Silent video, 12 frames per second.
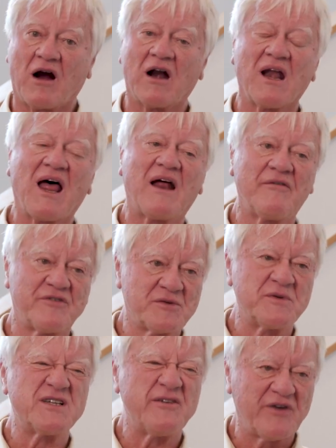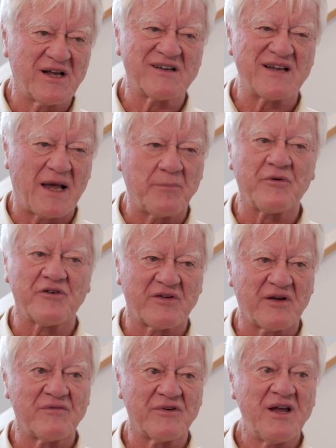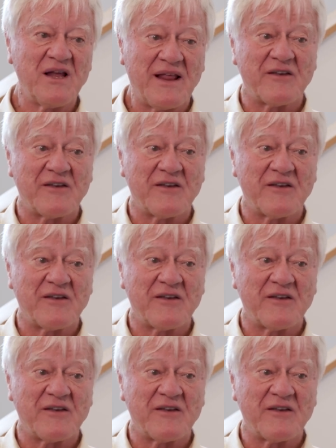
are a lot of specific examples of.